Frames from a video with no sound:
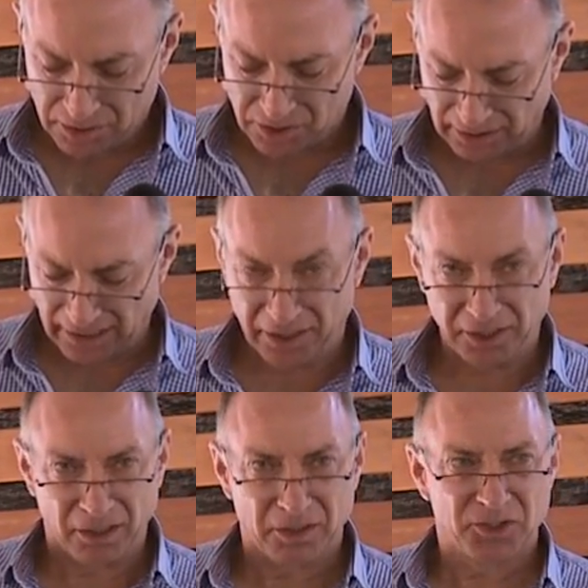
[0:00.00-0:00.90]
to
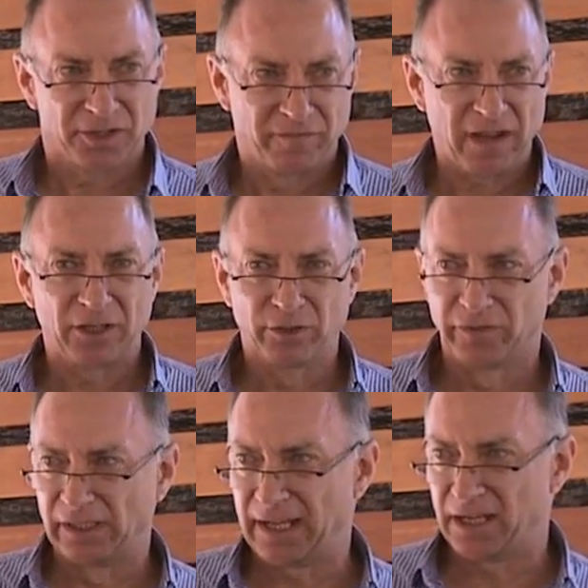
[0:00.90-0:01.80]
landowners, the value of
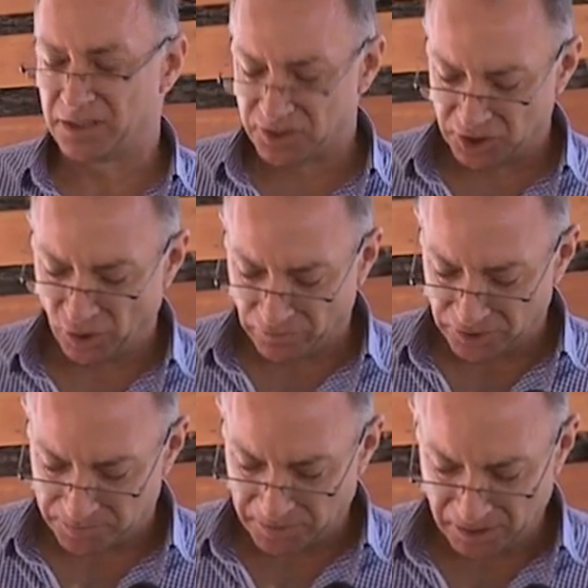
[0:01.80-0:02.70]
the land itself
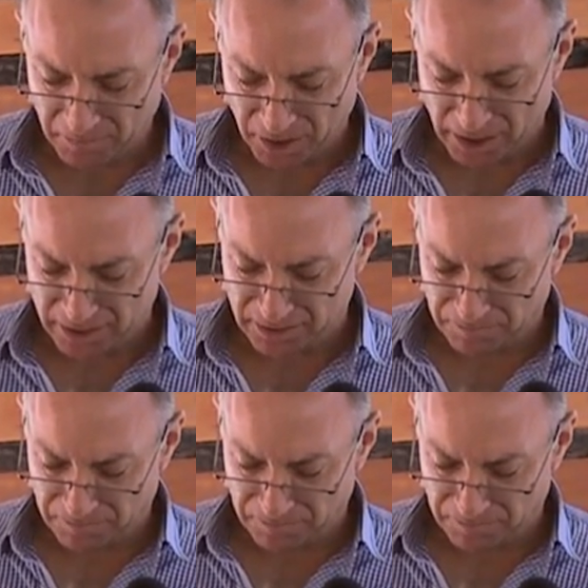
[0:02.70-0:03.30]
that's being mined.